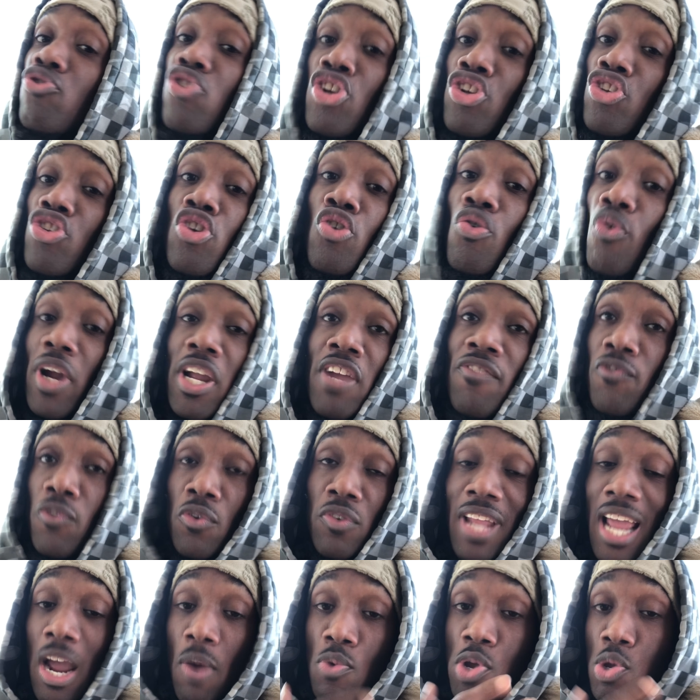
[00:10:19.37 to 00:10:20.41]
just grateful
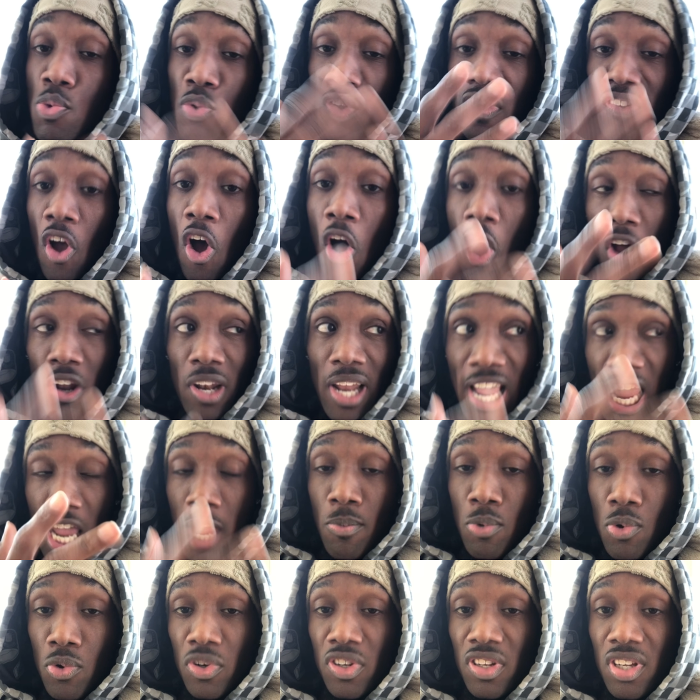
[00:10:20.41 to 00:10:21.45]
that we was all
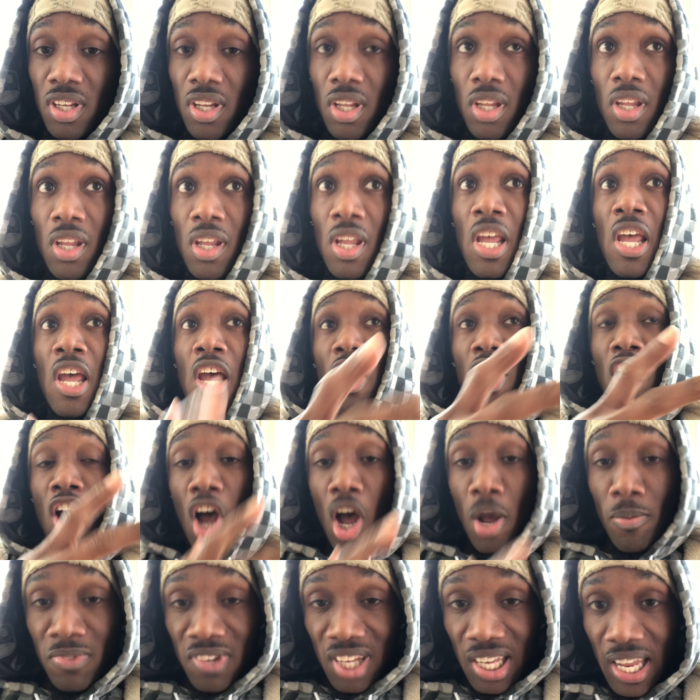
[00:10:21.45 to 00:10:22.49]
able to
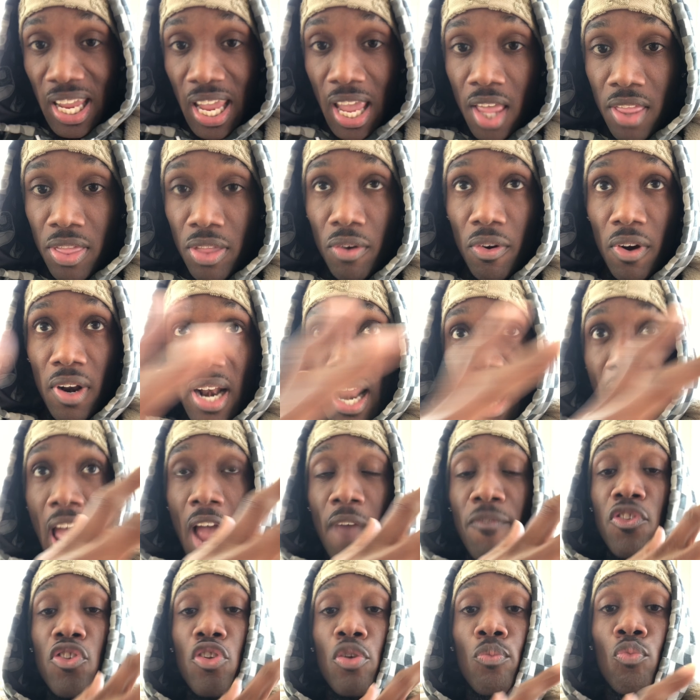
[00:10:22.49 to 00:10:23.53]
come together and
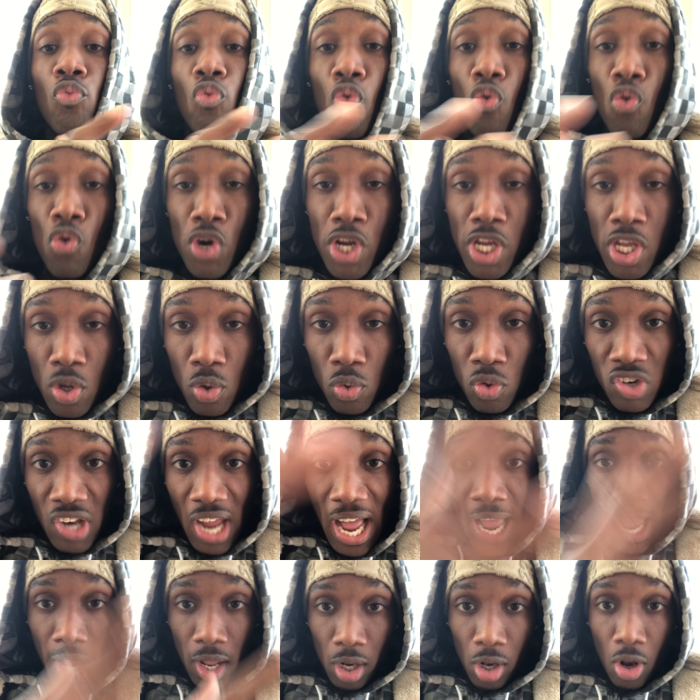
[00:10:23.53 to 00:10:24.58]
have some real
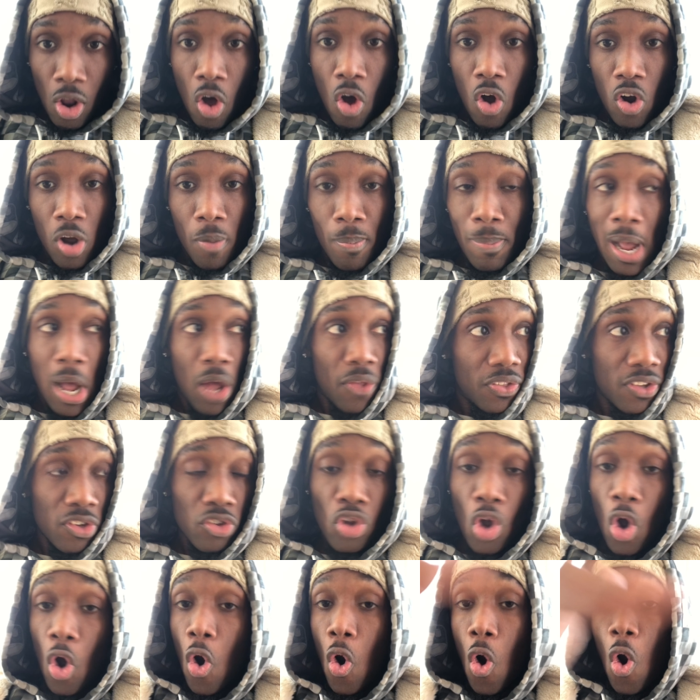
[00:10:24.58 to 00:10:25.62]
dialogue about this
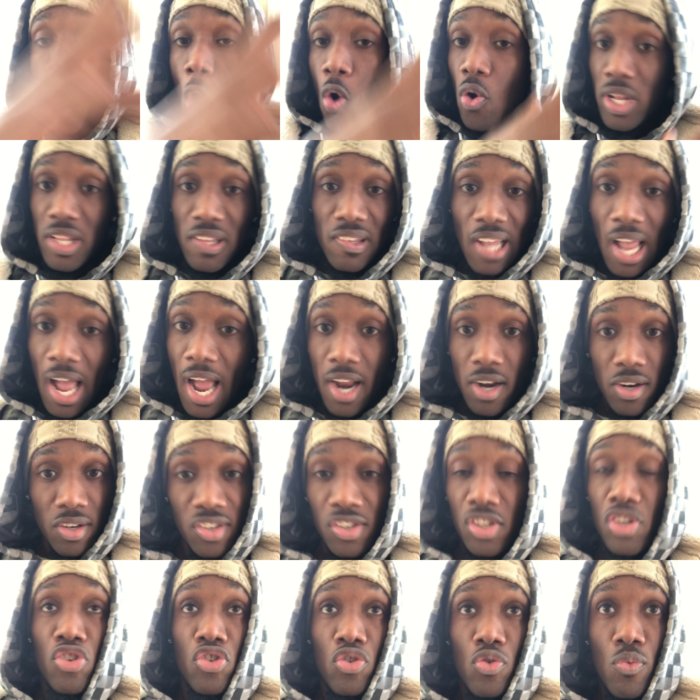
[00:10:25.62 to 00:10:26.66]
whole entire
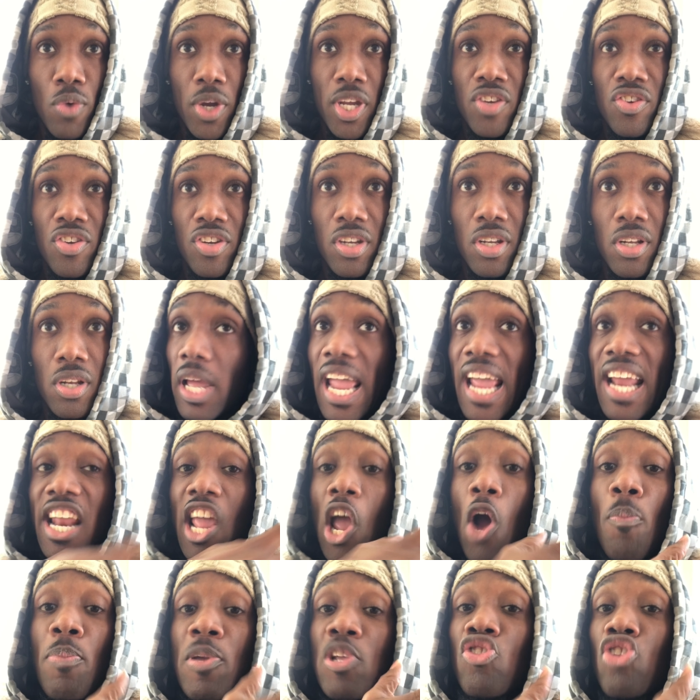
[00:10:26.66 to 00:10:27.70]
situation and
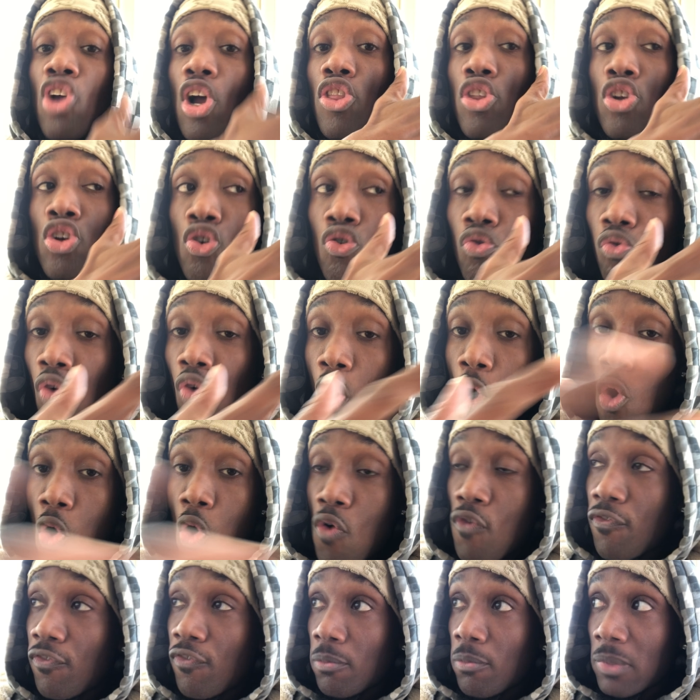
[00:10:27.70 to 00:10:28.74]
help each other
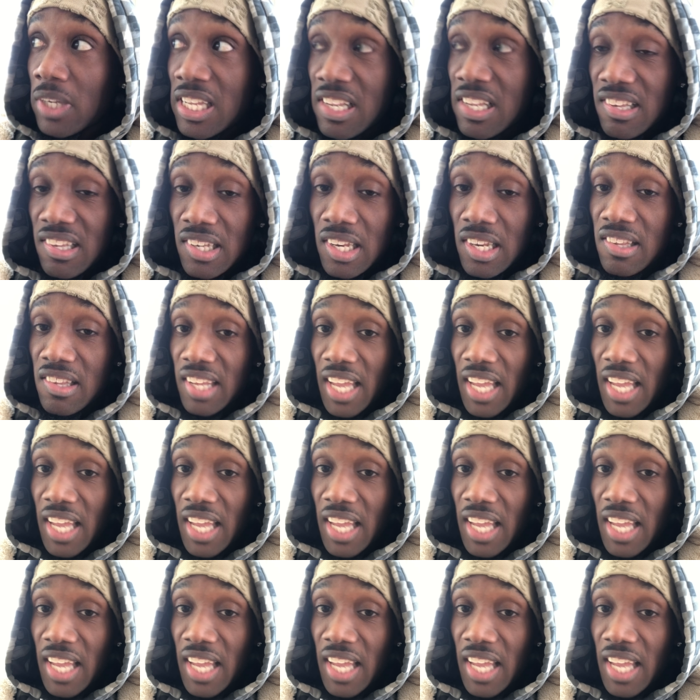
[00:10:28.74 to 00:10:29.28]
grow from listening